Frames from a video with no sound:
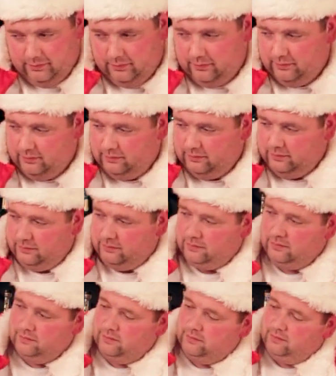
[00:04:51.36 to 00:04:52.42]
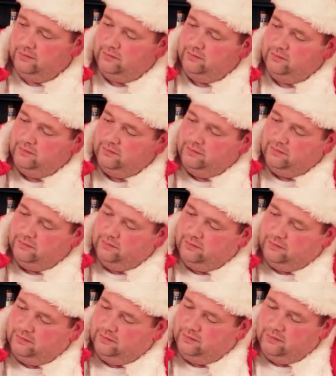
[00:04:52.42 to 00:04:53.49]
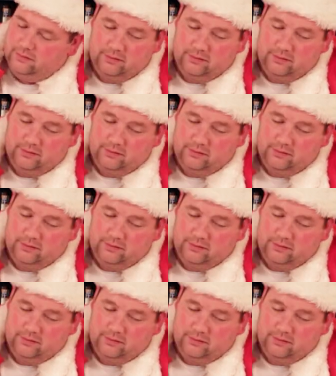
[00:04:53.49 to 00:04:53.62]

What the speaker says: The person shown says nothing.